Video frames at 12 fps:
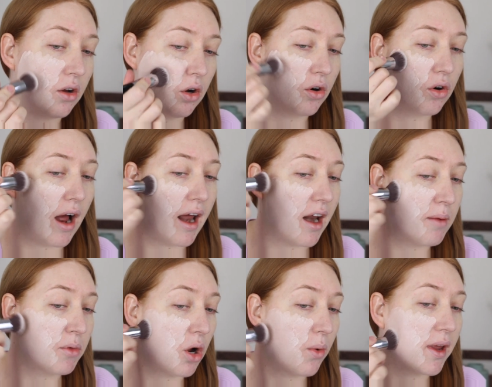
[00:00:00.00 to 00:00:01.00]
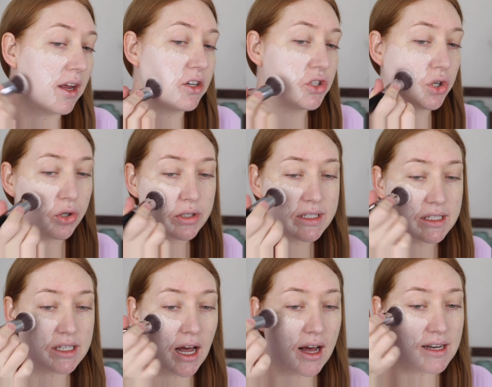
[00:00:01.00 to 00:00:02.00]
All right, I'm going to
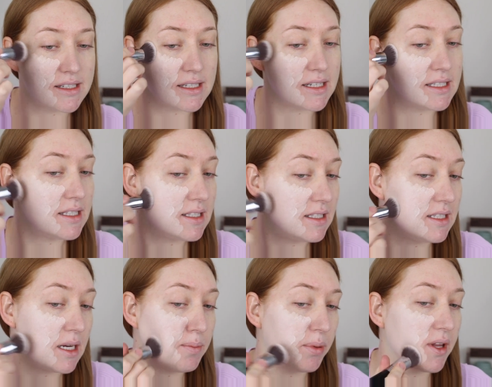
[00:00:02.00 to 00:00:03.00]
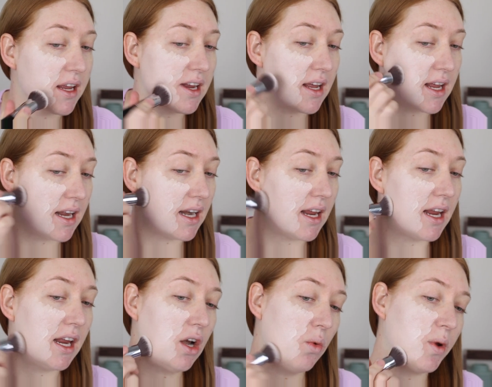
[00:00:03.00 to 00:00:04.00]
start stippling it
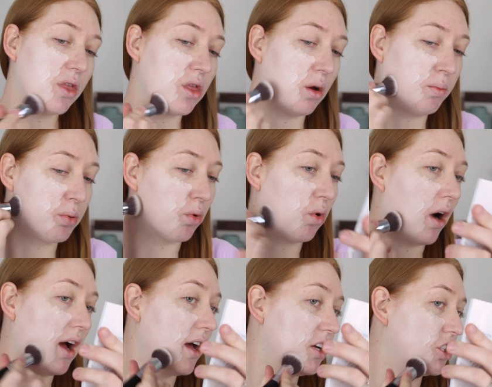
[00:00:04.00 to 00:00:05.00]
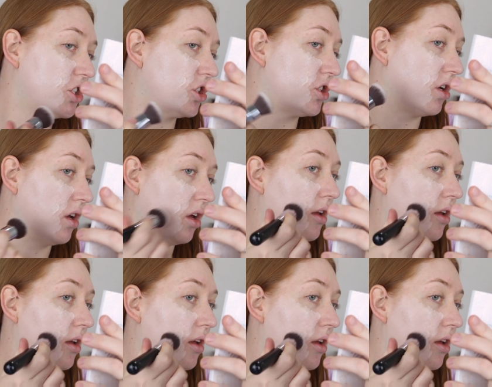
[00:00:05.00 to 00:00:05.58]
in with the brush.